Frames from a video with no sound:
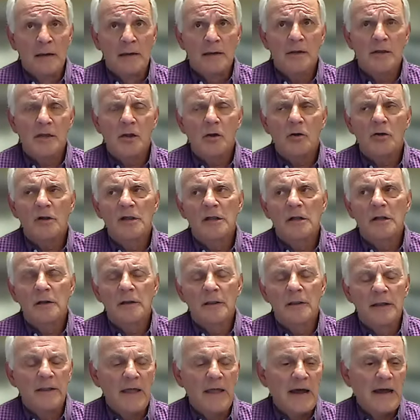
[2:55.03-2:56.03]
And so
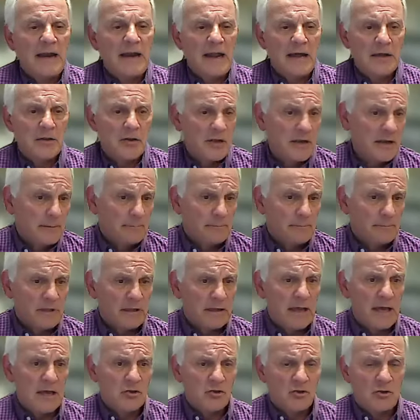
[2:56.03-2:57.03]
clearly that has an
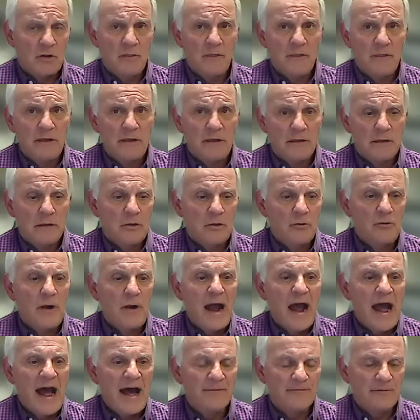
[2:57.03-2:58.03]
implication that you
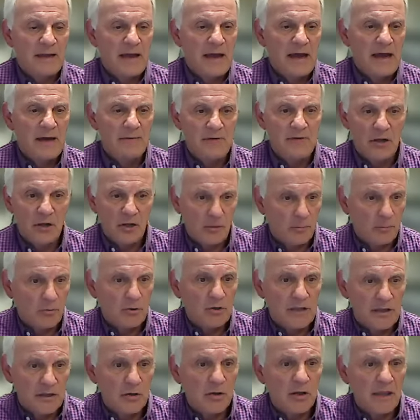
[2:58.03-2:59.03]
have to have
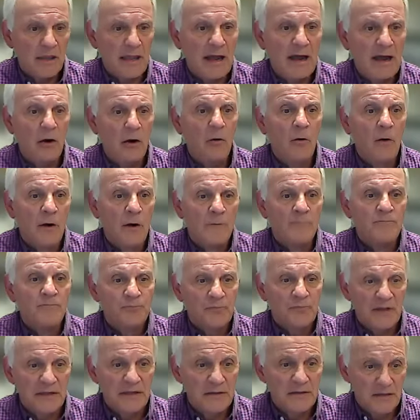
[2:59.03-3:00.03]
expertise now
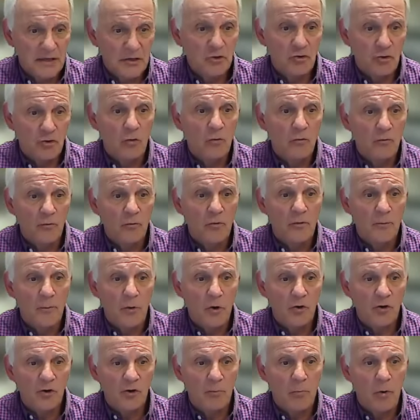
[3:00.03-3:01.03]
and digital for the
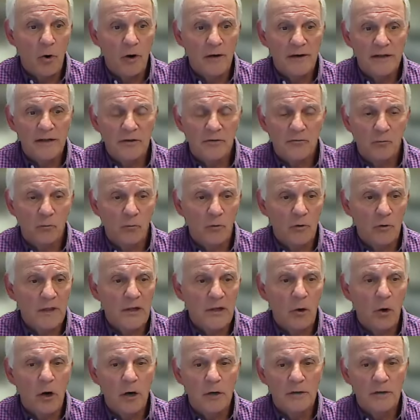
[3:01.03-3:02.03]
most part. It's
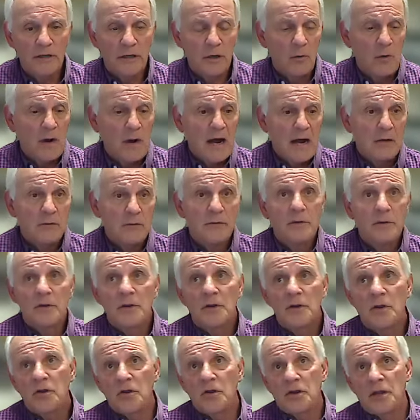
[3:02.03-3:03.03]
really hard to go out and
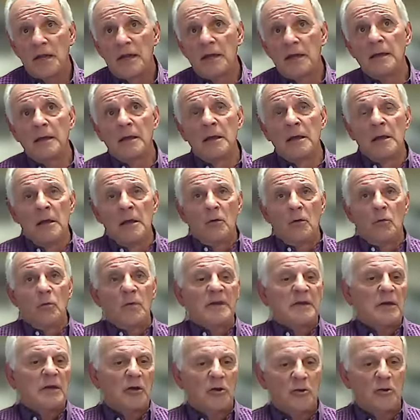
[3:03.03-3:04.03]
just say,
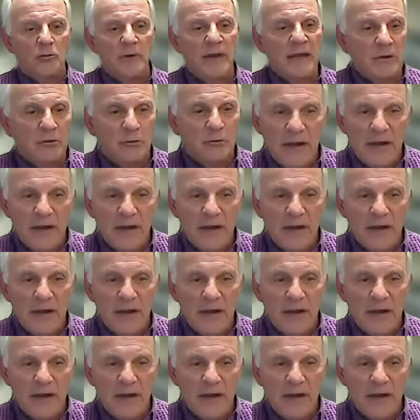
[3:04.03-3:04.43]
we can create